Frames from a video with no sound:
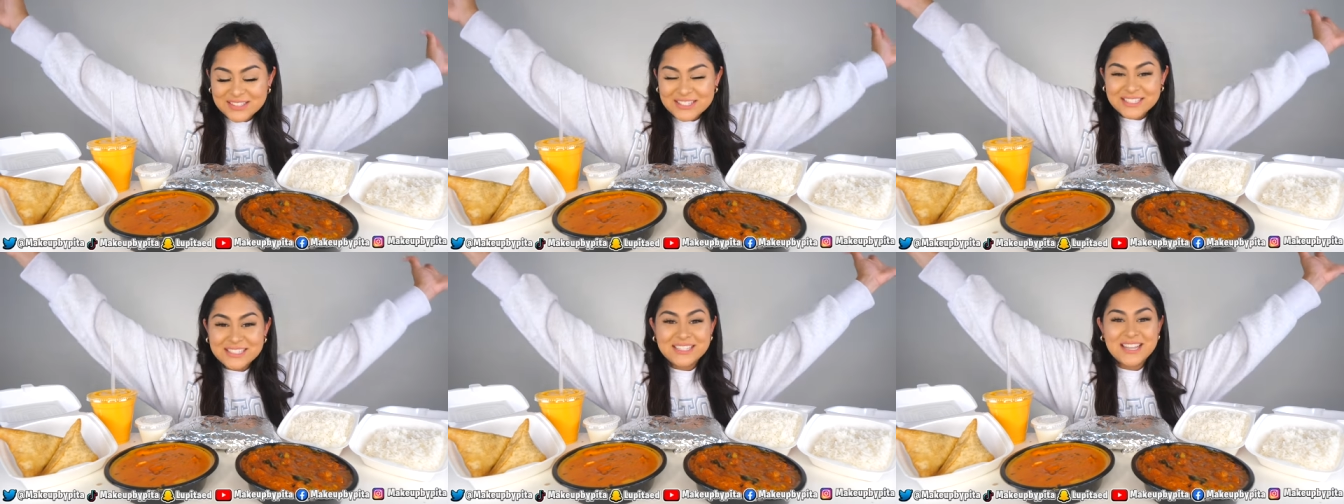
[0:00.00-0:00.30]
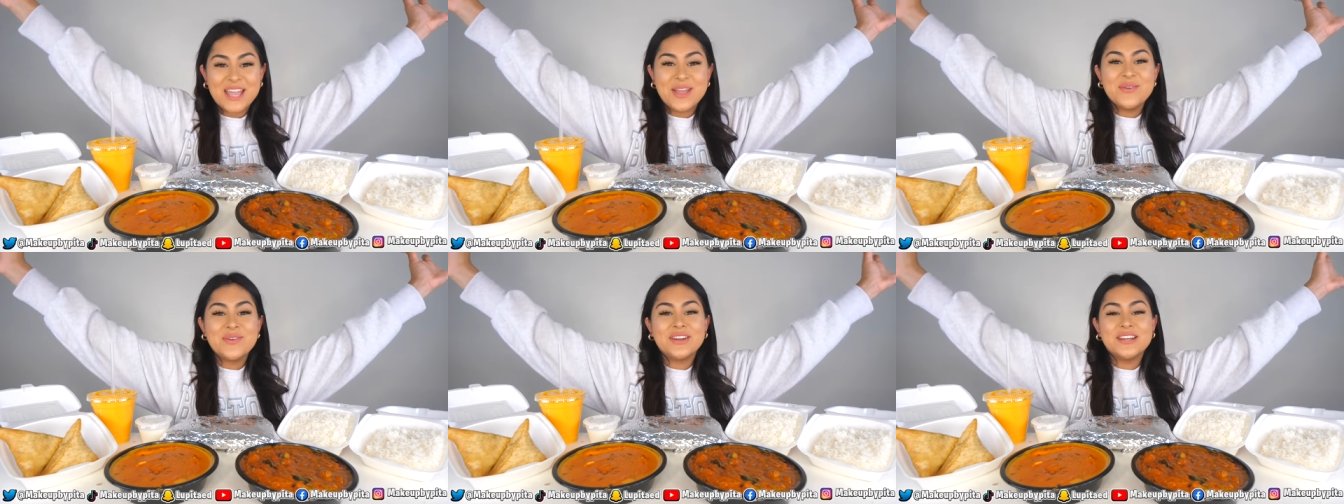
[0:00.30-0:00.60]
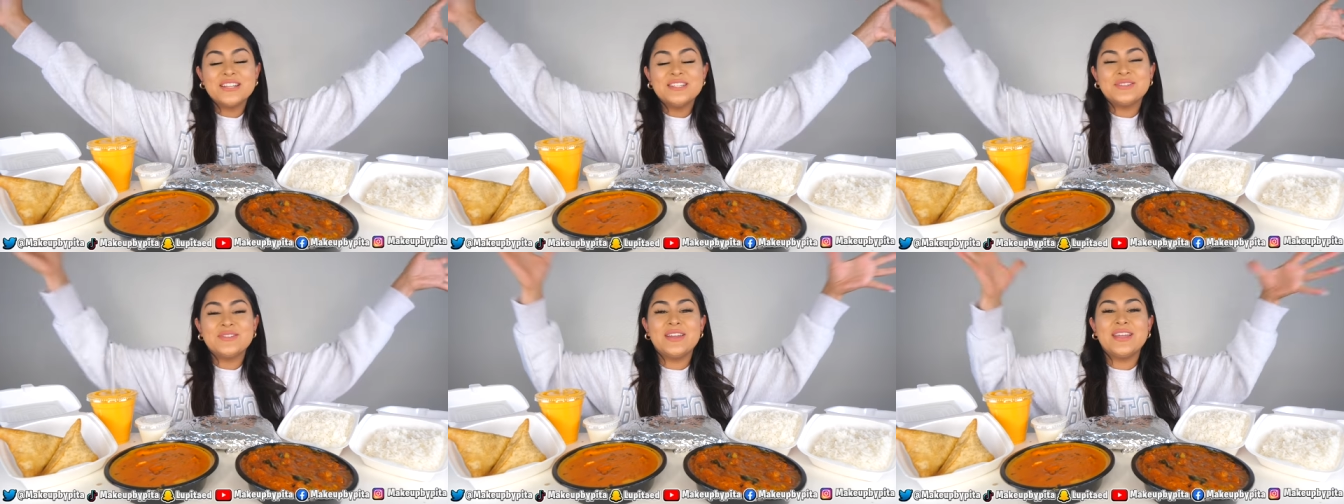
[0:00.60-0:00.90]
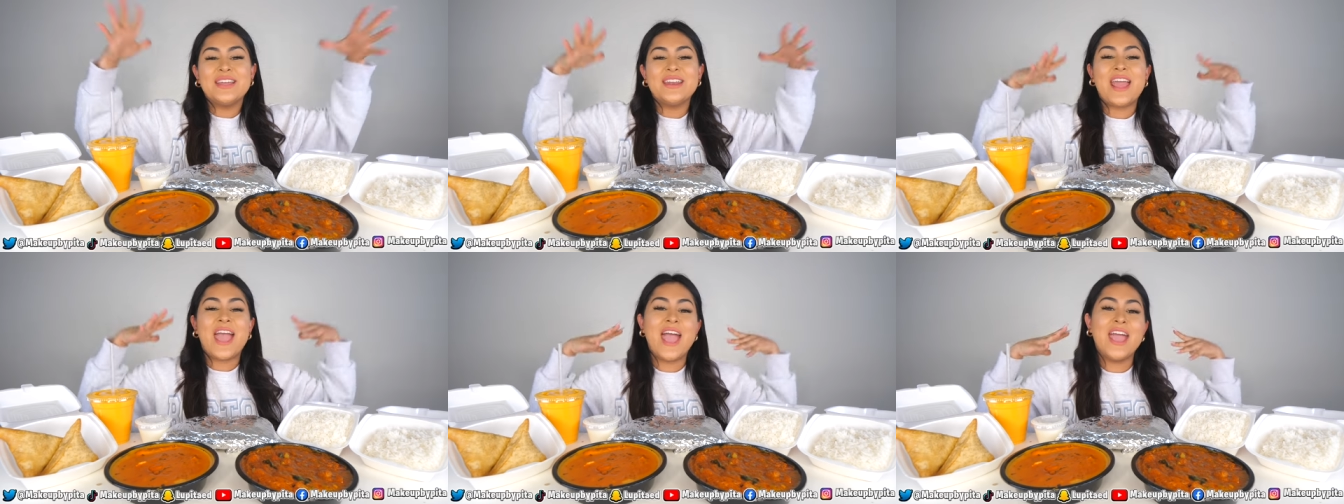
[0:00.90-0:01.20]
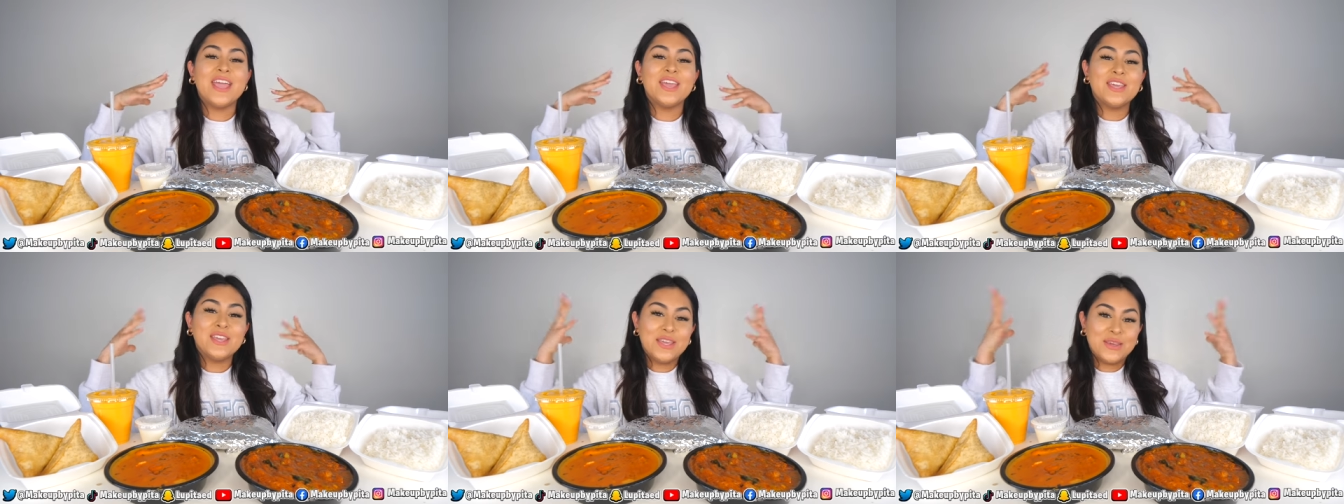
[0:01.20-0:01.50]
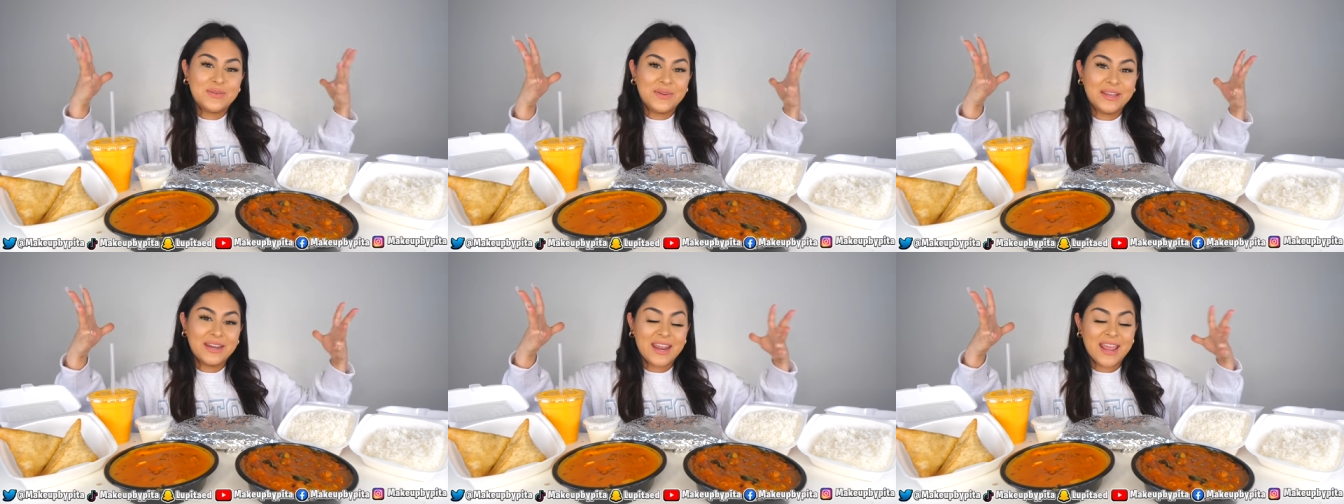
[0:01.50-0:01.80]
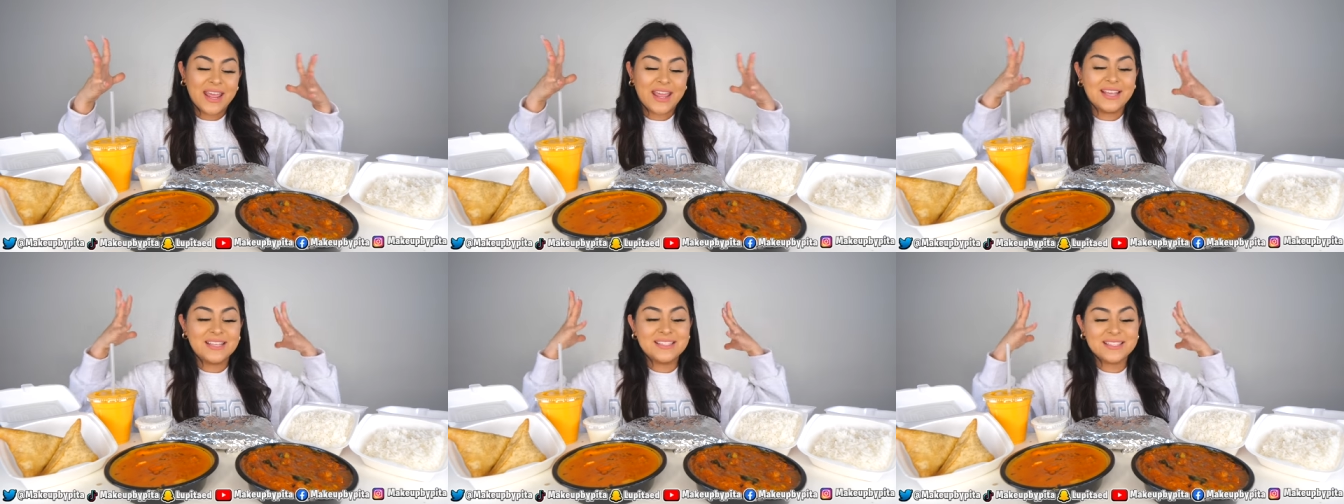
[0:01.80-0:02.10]
Today we are doing a
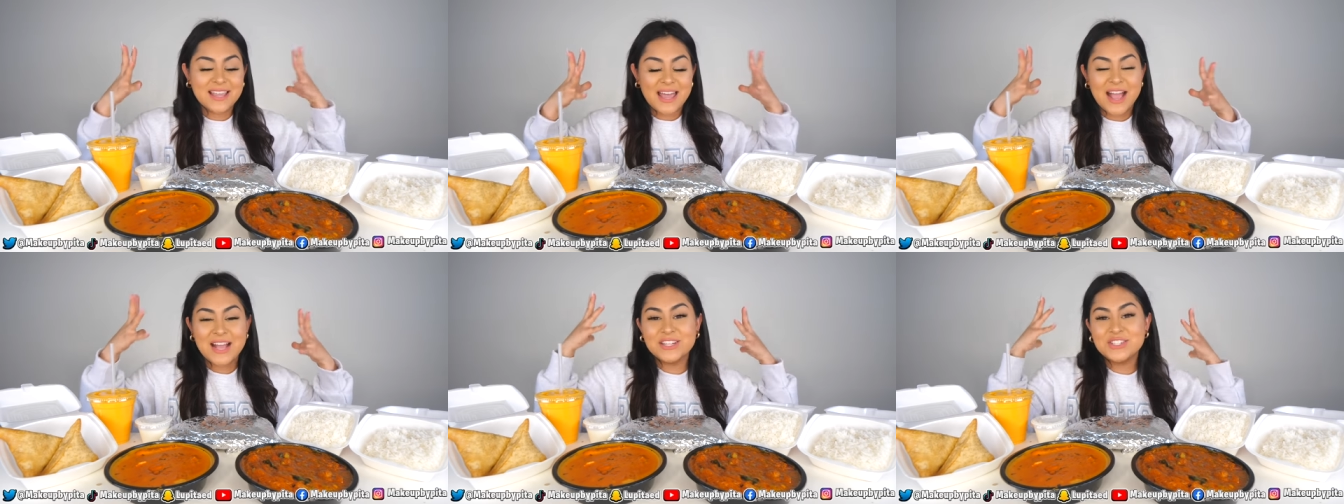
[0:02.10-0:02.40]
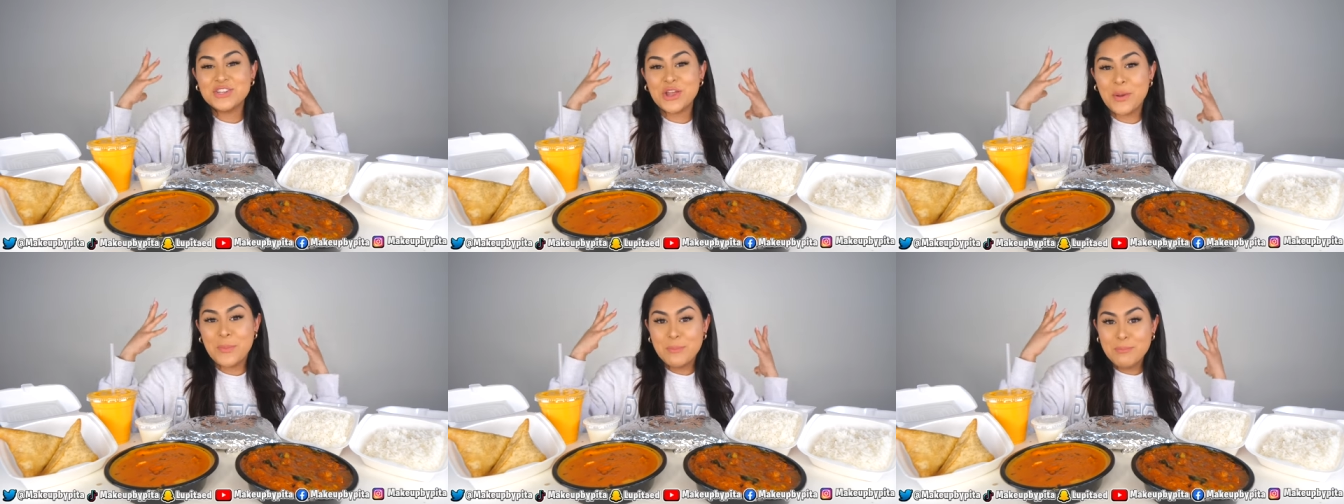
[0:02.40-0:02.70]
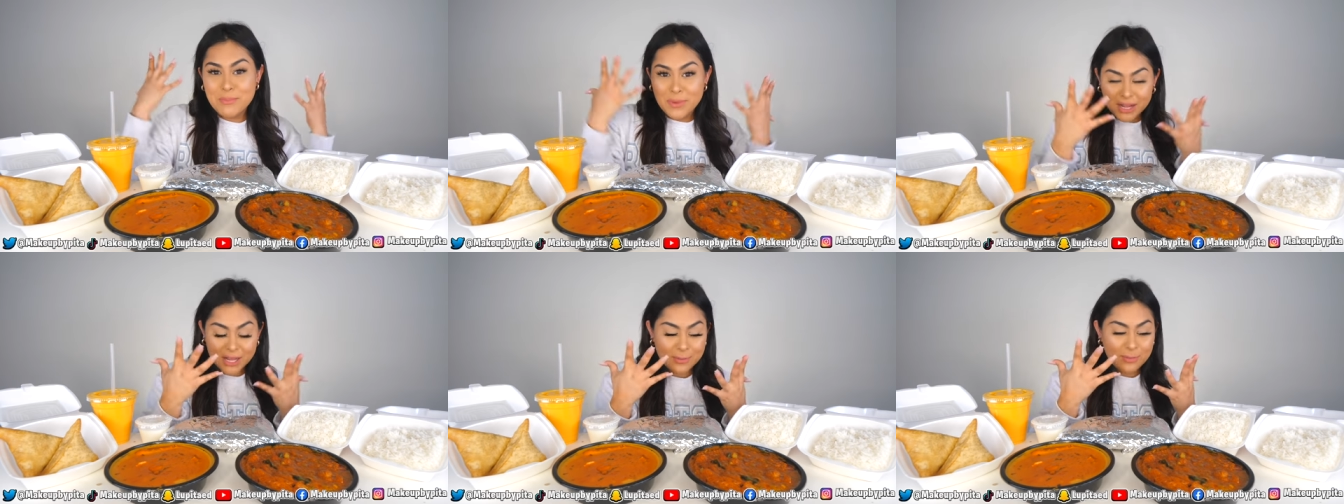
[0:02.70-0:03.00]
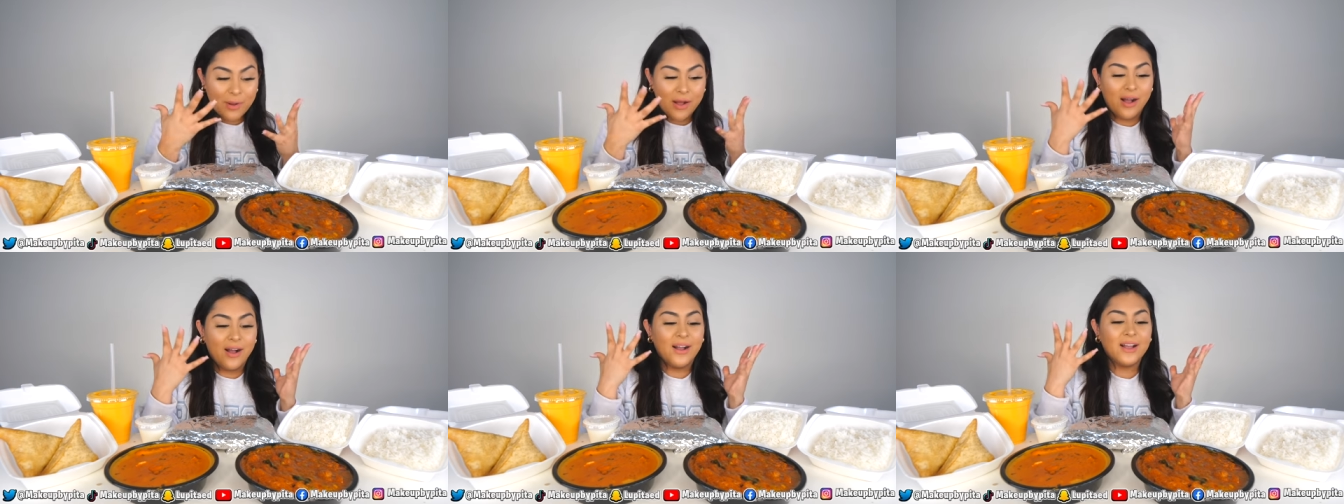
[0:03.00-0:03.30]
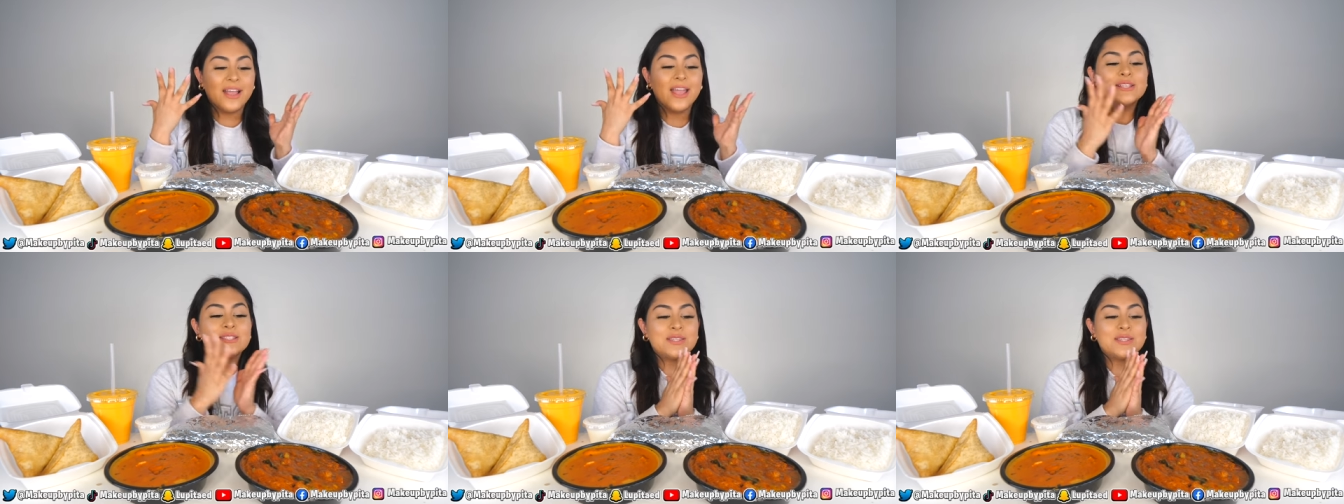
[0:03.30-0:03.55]
Q&A slash mukbang.